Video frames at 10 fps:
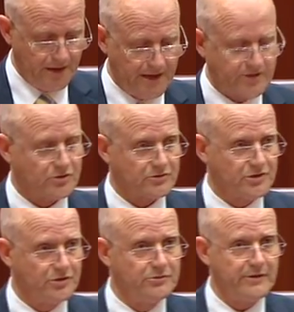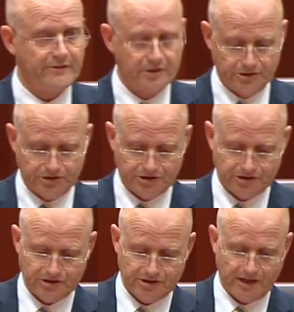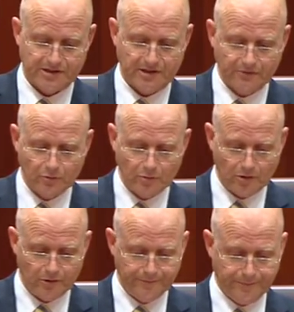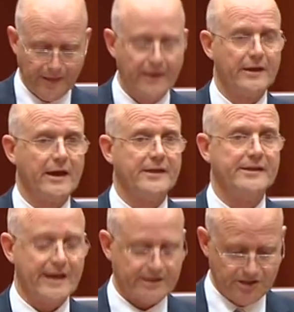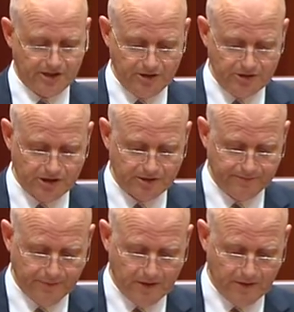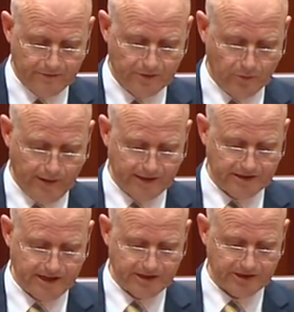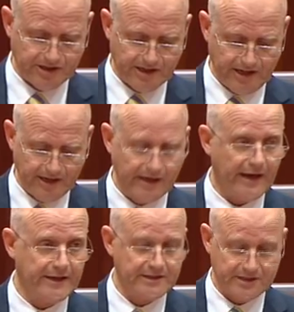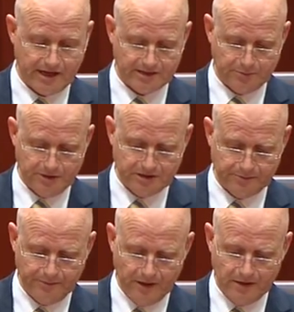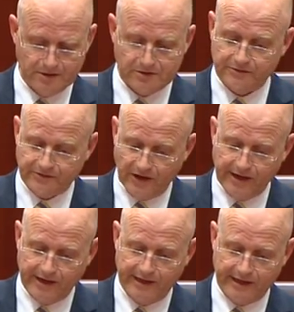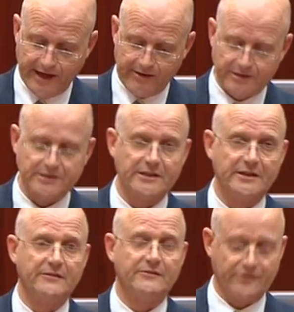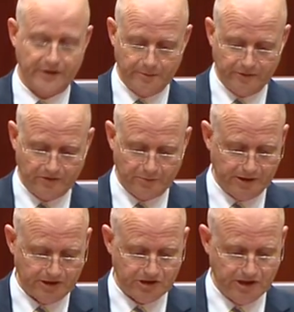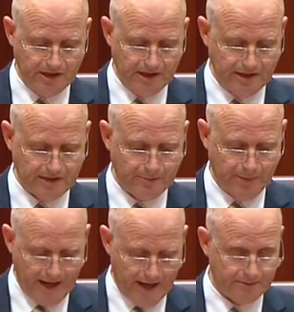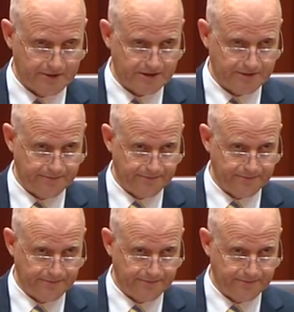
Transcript: It took 2 revolutions, a civil war, and the execution of the well-intentioned king and his archbishop to finally guarantee freedom of speech in the Parliament.